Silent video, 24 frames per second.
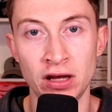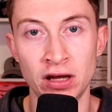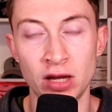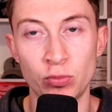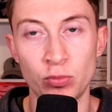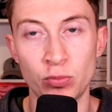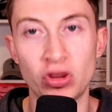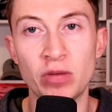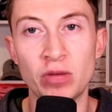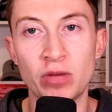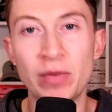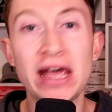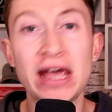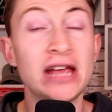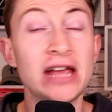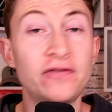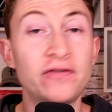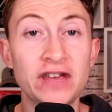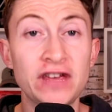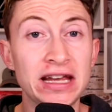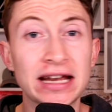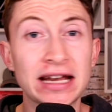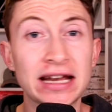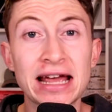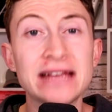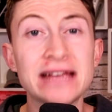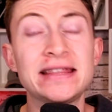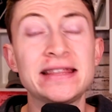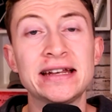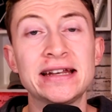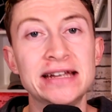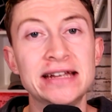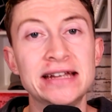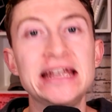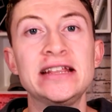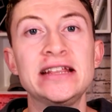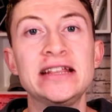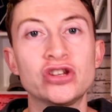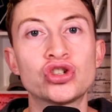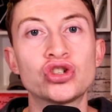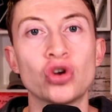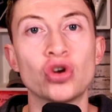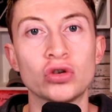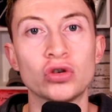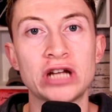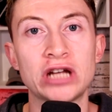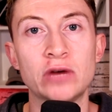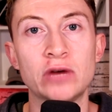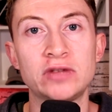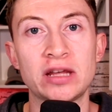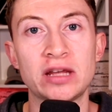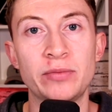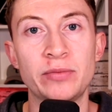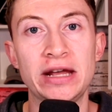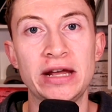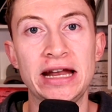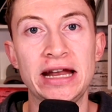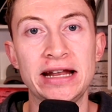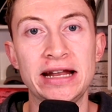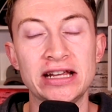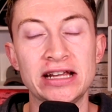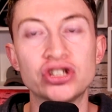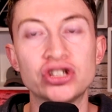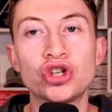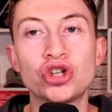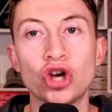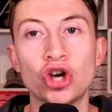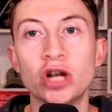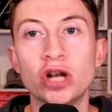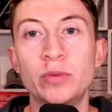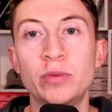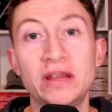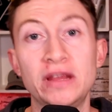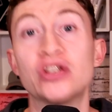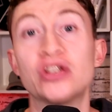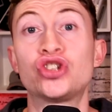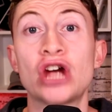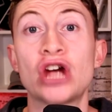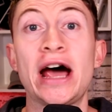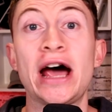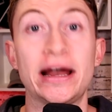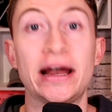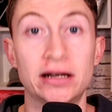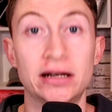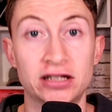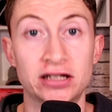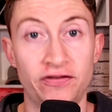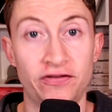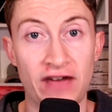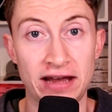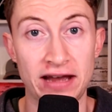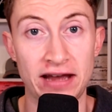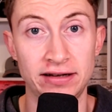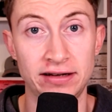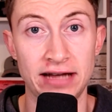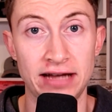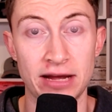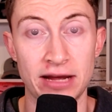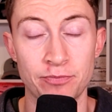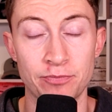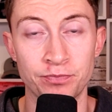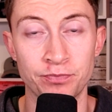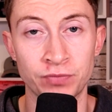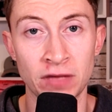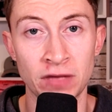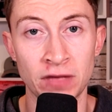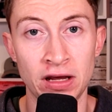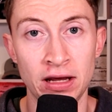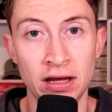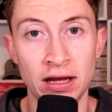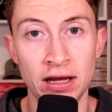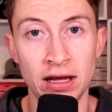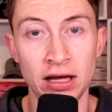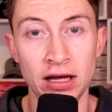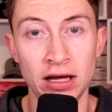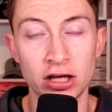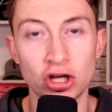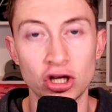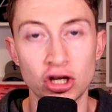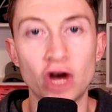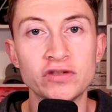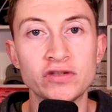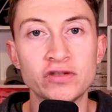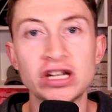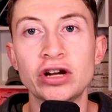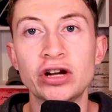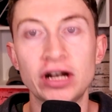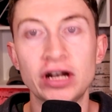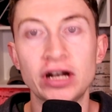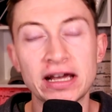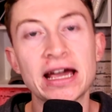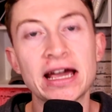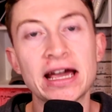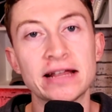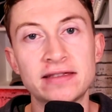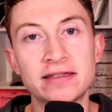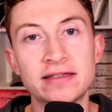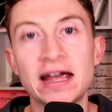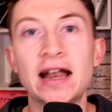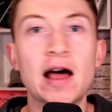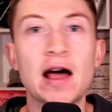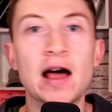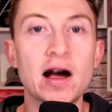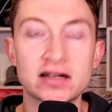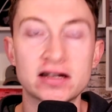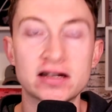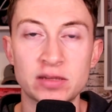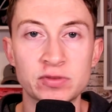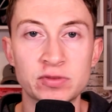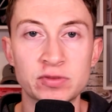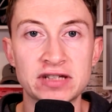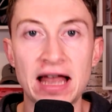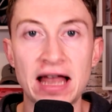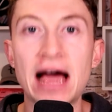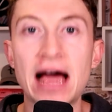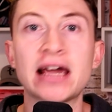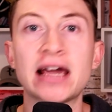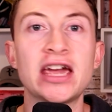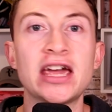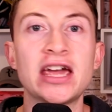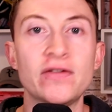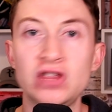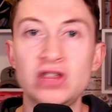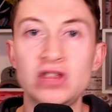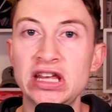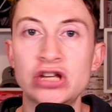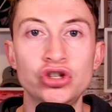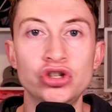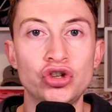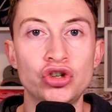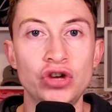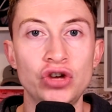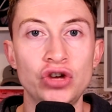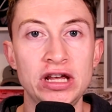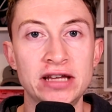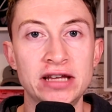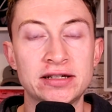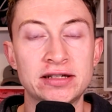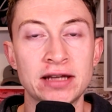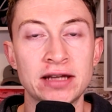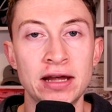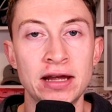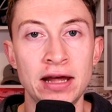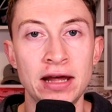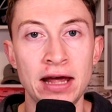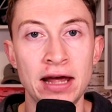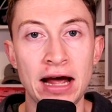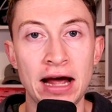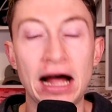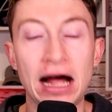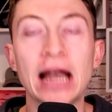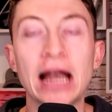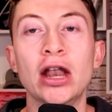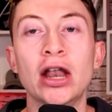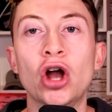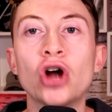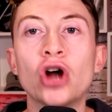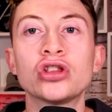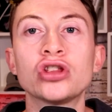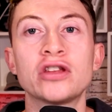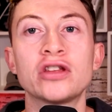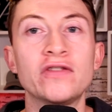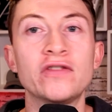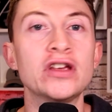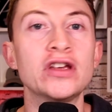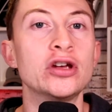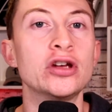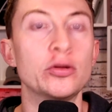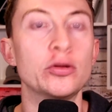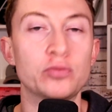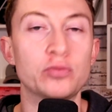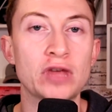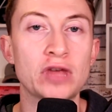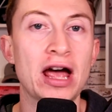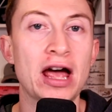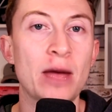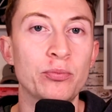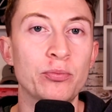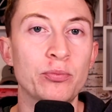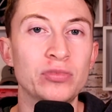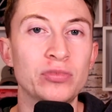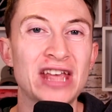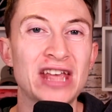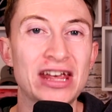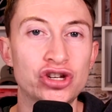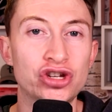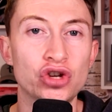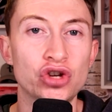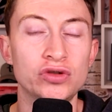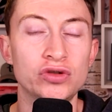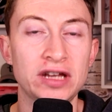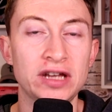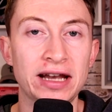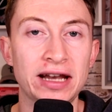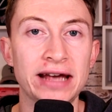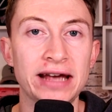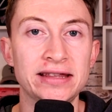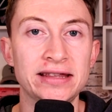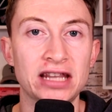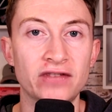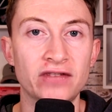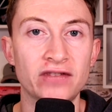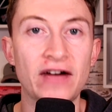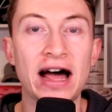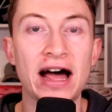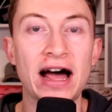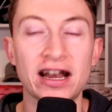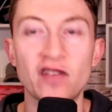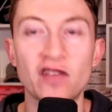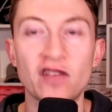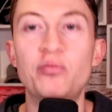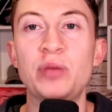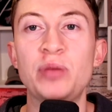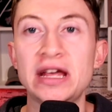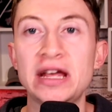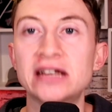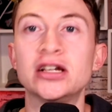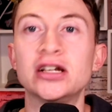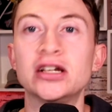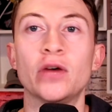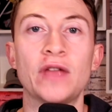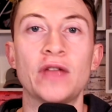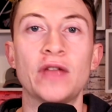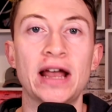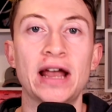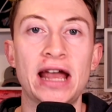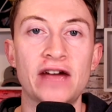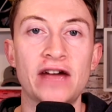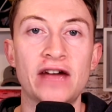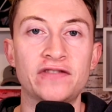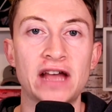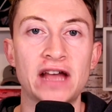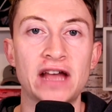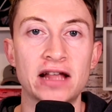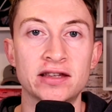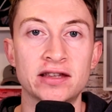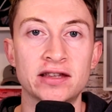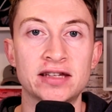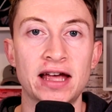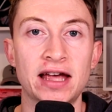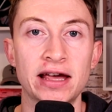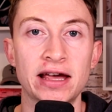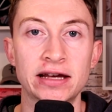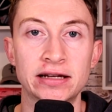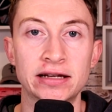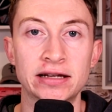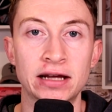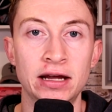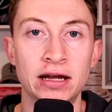But the main thing United need to sort out at the minute is going to be the channel defending. Obviously, I'm going to cut Ten Hag some slack, given the injuries. A lot of the issues United have had have been down that left-hand side.